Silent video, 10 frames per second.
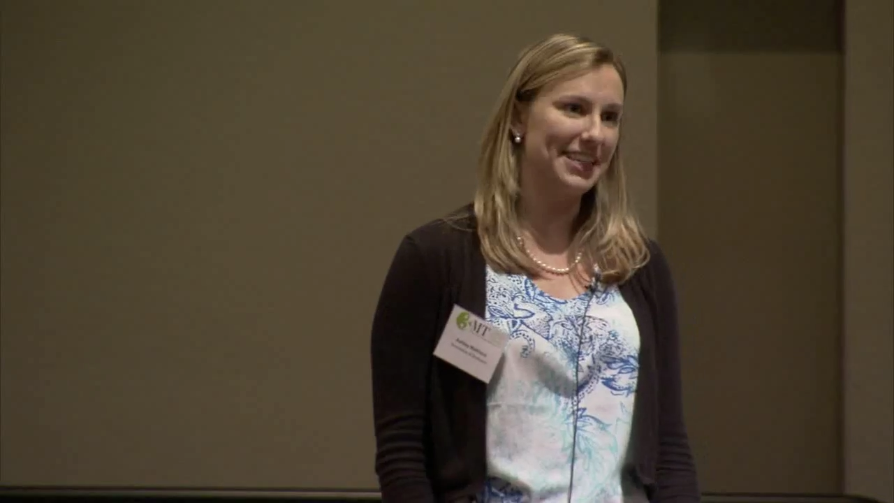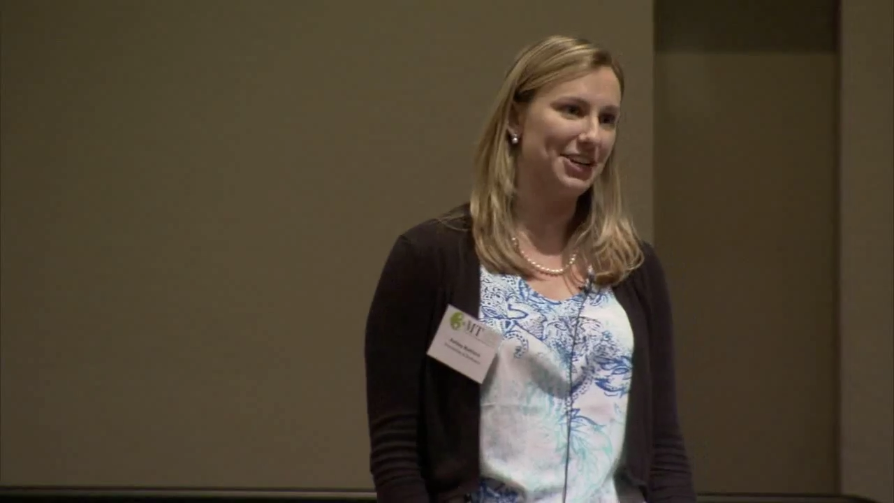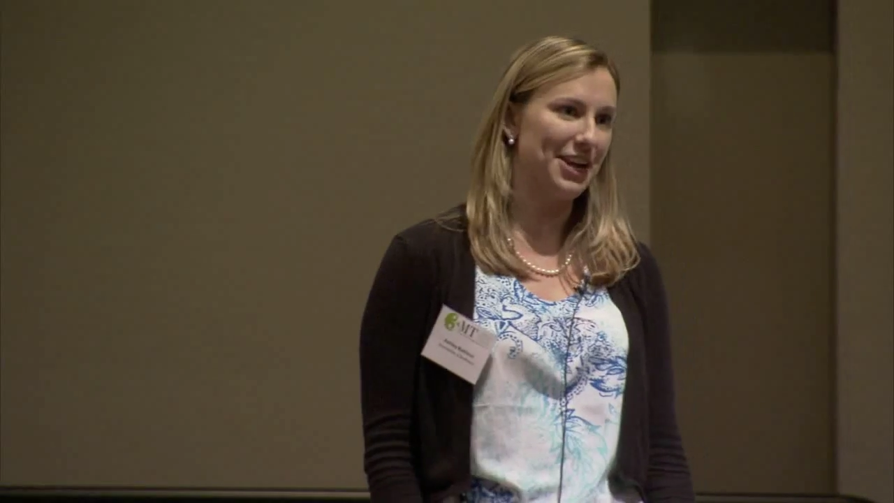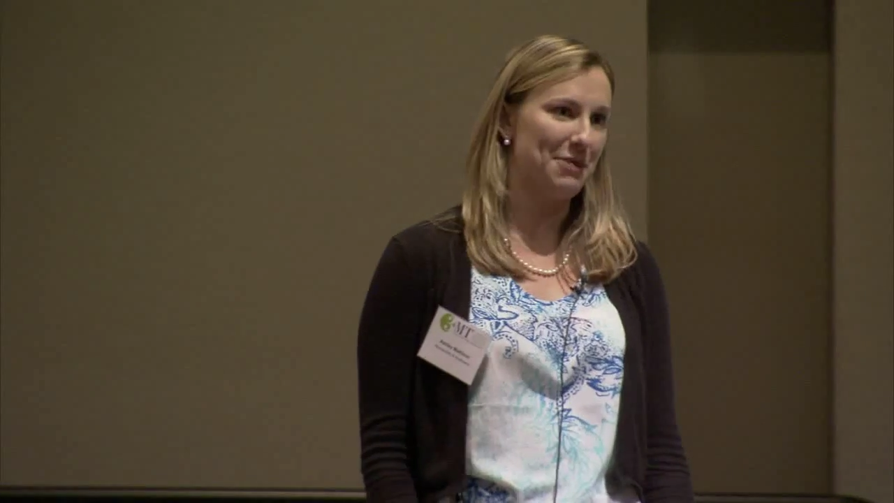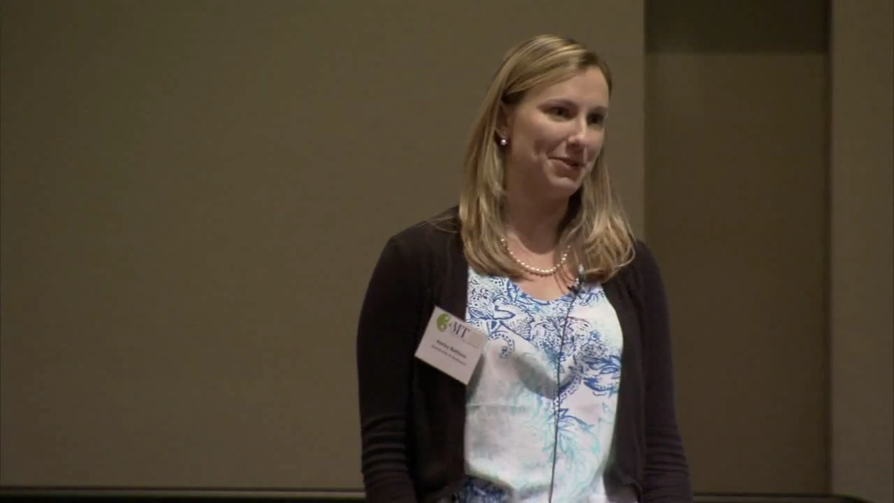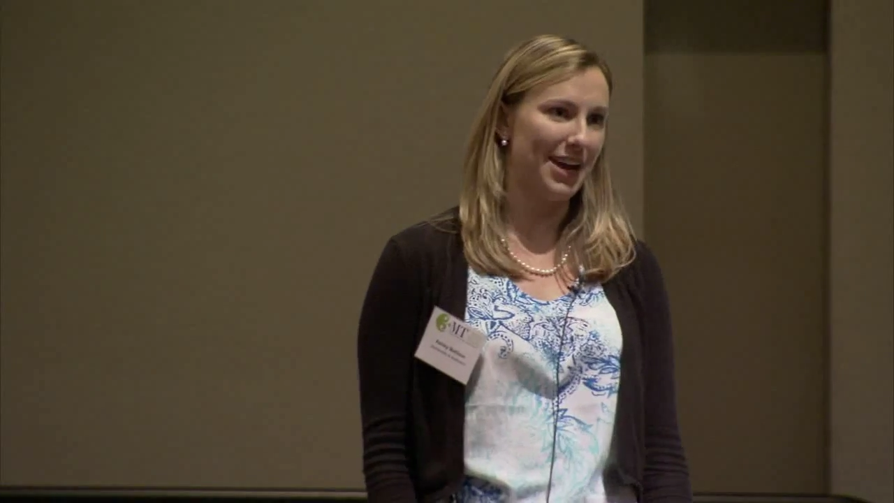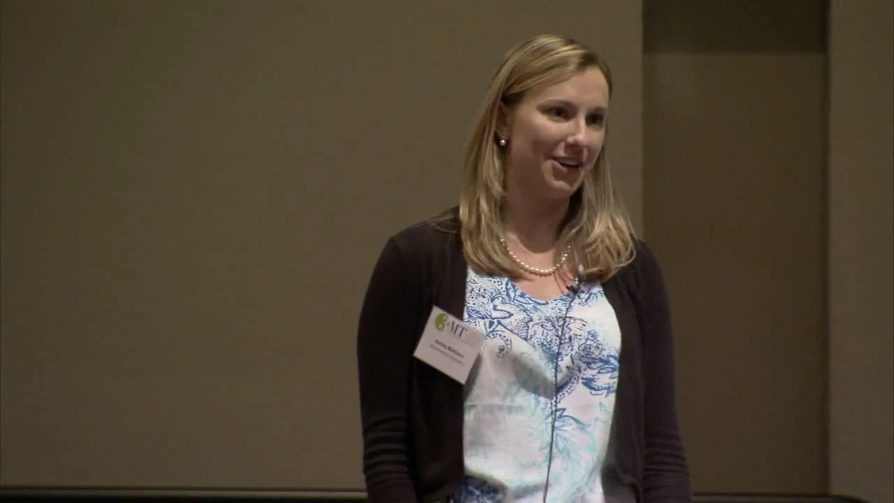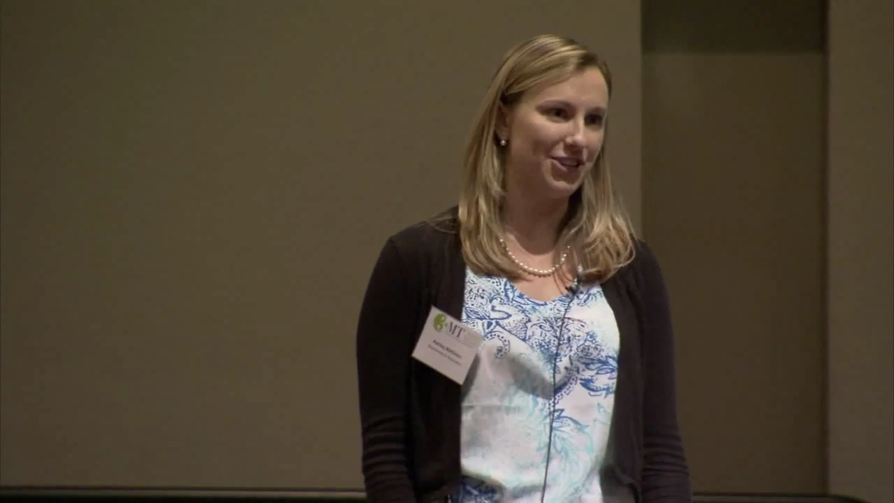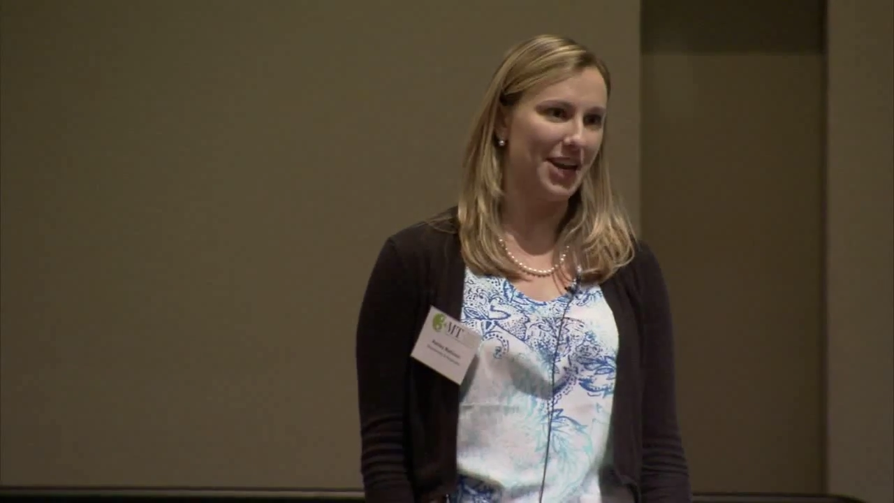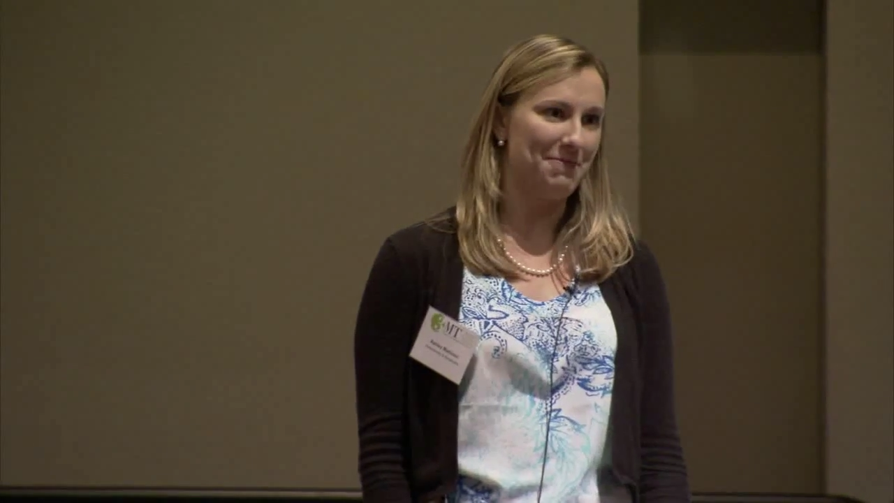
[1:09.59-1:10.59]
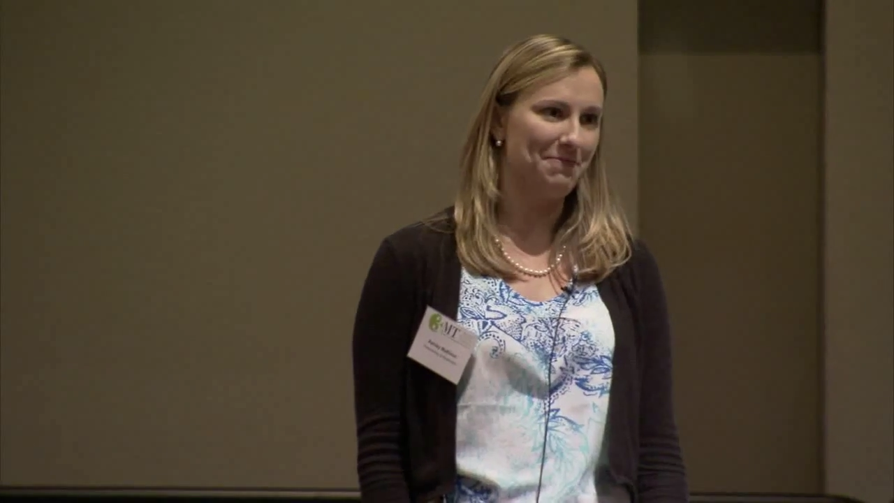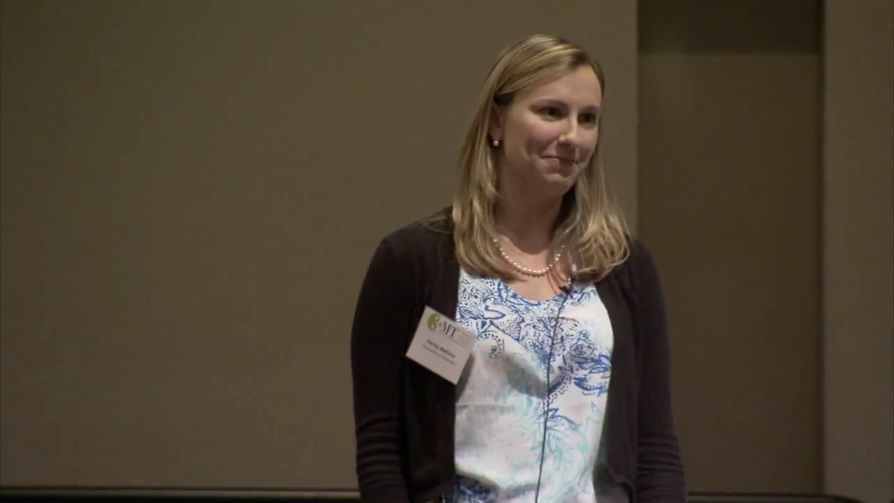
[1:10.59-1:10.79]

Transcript: in grain production.